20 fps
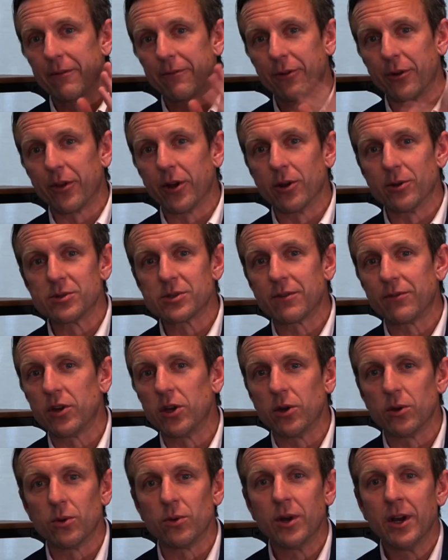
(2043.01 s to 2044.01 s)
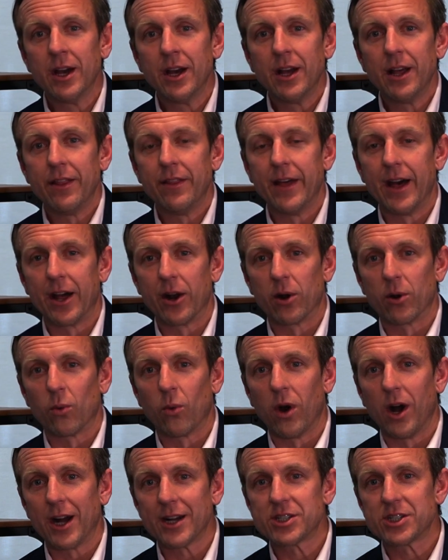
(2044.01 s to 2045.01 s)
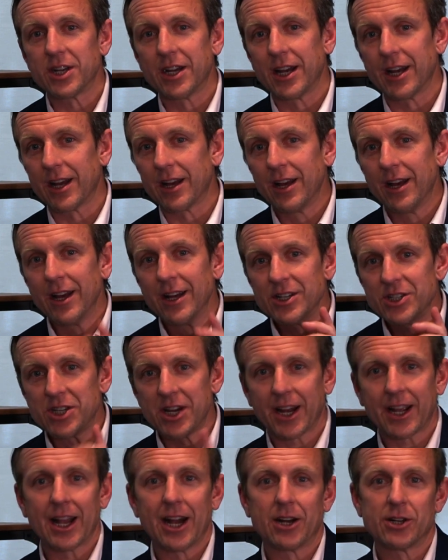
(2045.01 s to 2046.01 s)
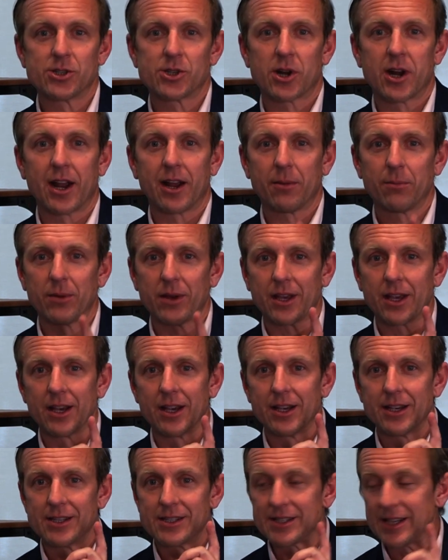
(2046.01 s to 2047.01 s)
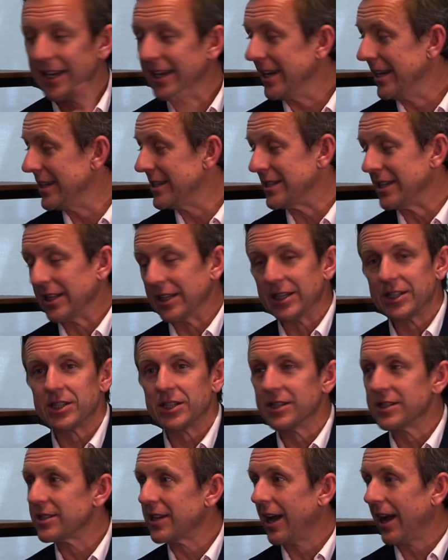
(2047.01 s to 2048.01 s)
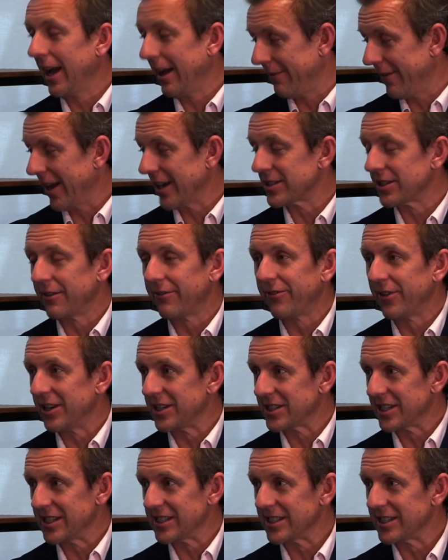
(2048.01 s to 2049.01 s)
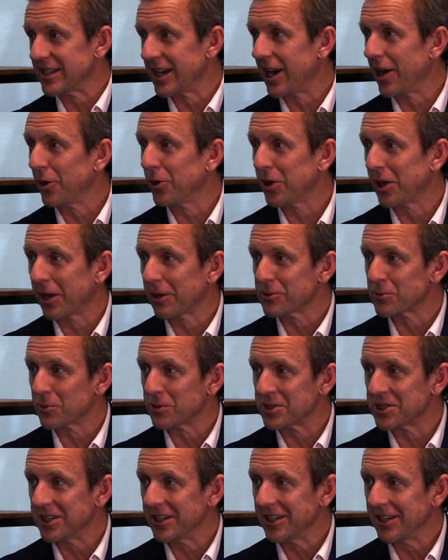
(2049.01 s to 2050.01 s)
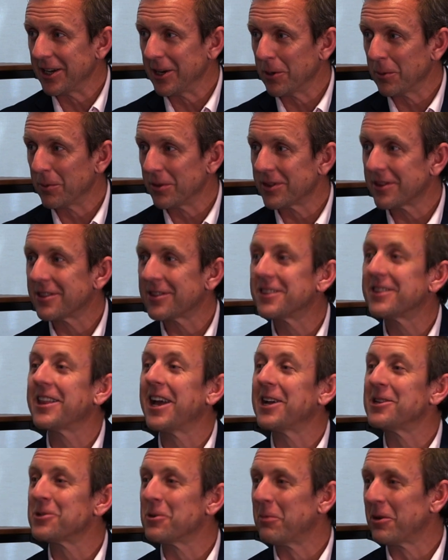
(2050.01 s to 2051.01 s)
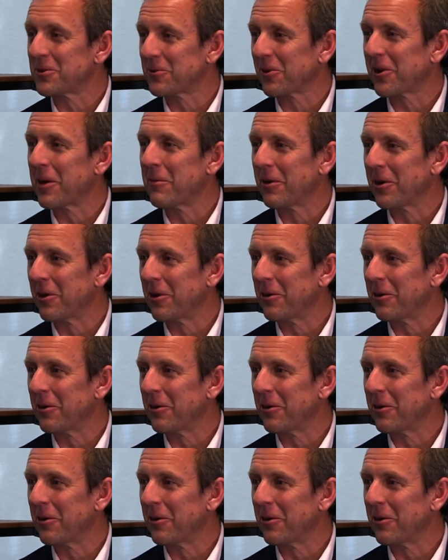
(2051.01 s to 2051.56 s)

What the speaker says: And for those of you that are watching, check out Drank because it is delicious. I have actually finished this entire thing as we're sitting here. Thanks so much for coming